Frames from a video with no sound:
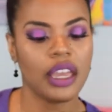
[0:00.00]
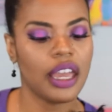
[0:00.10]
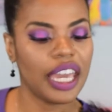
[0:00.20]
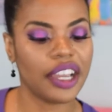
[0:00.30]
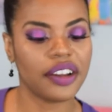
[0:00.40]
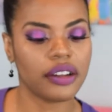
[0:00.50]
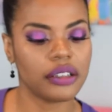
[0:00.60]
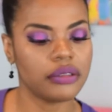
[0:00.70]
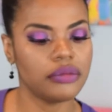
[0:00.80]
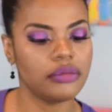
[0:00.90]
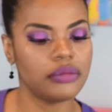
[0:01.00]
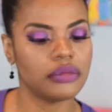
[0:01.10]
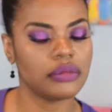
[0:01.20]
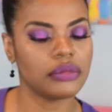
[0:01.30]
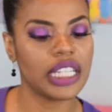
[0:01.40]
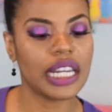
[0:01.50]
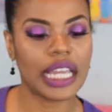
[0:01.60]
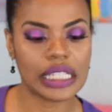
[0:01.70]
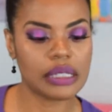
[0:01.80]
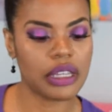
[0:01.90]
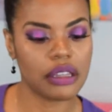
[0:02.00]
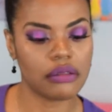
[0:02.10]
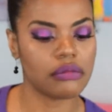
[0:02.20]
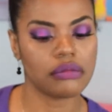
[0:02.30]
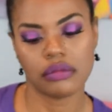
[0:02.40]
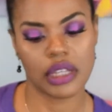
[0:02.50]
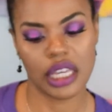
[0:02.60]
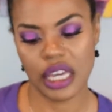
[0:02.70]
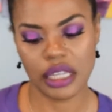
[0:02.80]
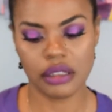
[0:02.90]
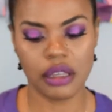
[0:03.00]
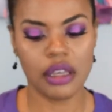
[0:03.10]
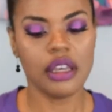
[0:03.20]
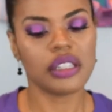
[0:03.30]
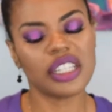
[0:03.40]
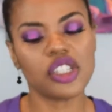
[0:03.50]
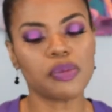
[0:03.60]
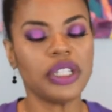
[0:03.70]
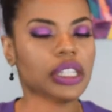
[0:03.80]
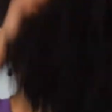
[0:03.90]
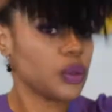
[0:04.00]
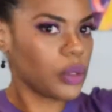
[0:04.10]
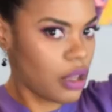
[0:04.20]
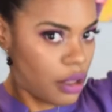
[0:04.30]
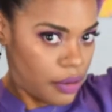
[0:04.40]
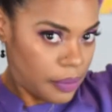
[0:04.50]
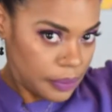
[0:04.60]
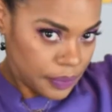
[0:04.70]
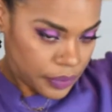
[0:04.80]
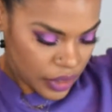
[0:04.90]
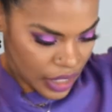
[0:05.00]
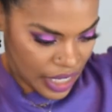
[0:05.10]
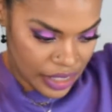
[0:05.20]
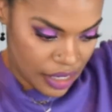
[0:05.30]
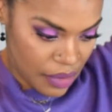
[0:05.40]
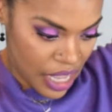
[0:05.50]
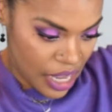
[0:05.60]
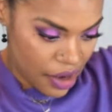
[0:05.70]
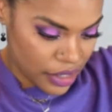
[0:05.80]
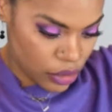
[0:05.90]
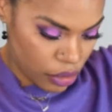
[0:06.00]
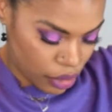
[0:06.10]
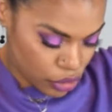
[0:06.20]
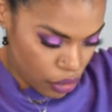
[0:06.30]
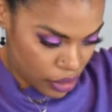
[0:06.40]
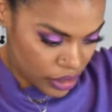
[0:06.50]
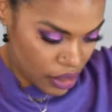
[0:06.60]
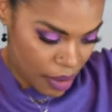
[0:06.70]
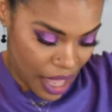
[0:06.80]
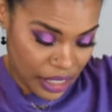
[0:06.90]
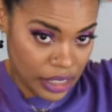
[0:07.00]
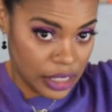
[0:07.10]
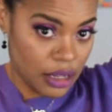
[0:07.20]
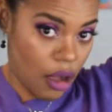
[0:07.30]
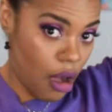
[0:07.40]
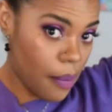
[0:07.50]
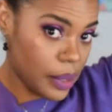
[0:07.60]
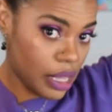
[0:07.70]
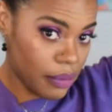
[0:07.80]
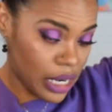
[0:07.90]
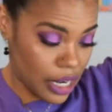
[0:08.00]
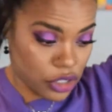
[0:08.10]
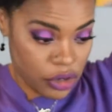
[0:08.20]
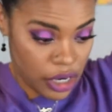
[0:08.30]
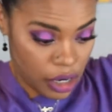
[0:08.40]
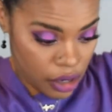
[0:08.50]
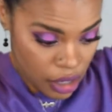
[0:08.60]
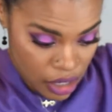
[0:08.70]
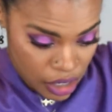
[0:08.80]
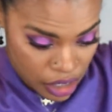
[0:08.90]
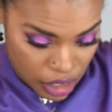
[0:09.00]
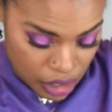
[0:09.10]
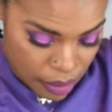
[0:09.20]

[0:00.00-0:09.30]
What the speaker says: hair enhancement, I guess. So let's put this one on. Like I said, my hair is sort of towards the back. This is all me, my natural hair, in a